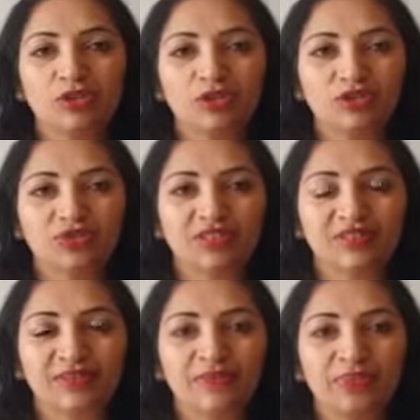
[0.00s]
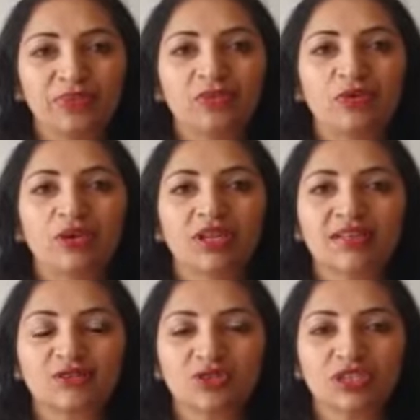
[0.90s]
to use this. So you can
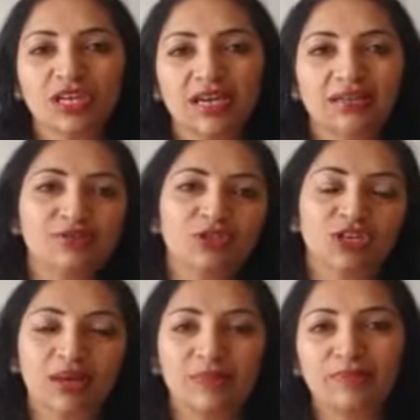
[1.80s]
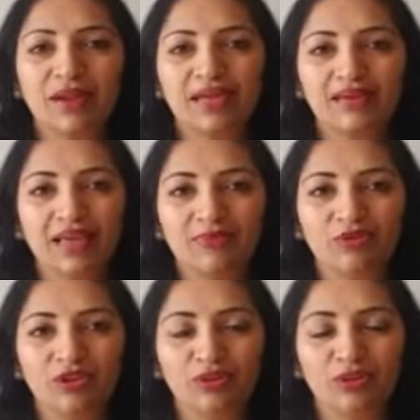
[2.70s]
ask your child to come and play a game
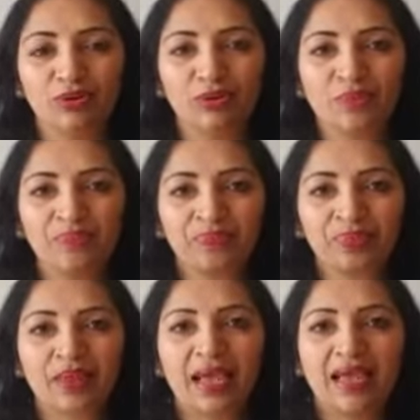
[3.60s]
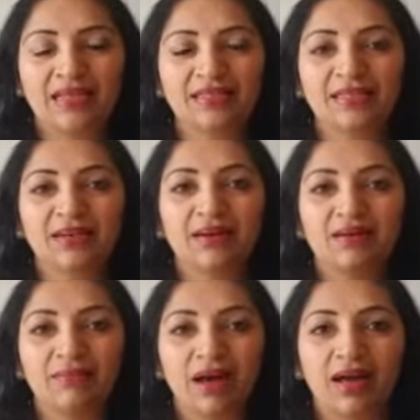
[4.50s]
with you and
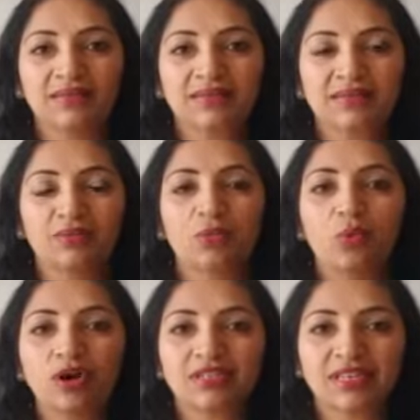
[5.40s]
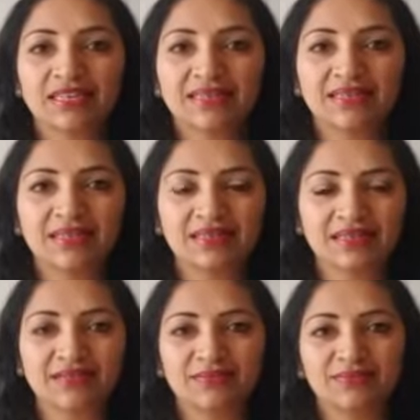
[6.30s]
ask, what is
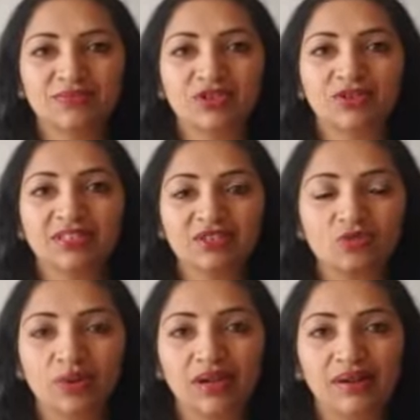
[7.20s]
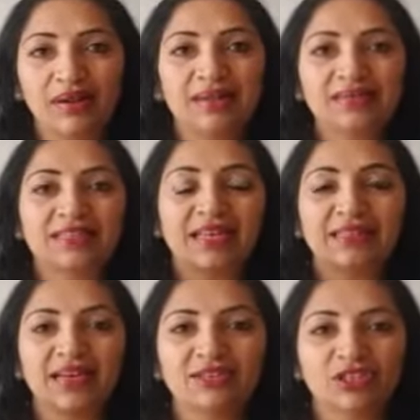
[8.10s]
this? So this will take
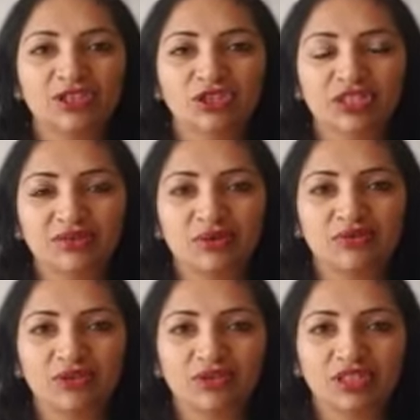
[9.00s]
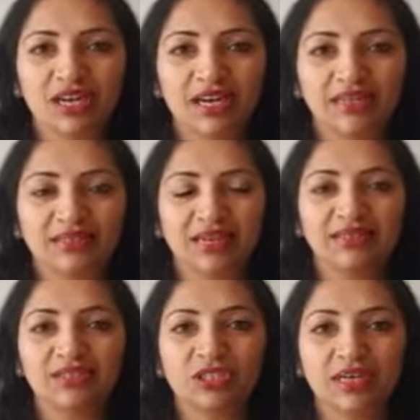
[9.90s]
the attention of your child and
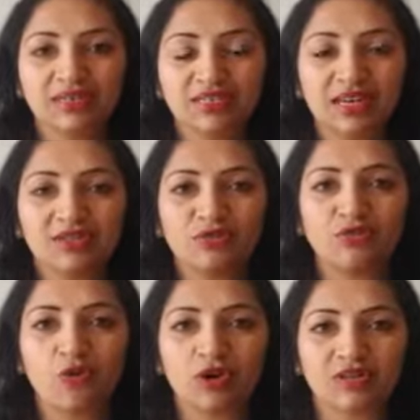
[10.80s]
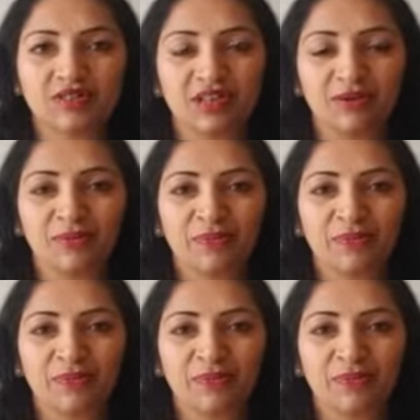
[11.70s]
the child starts focusing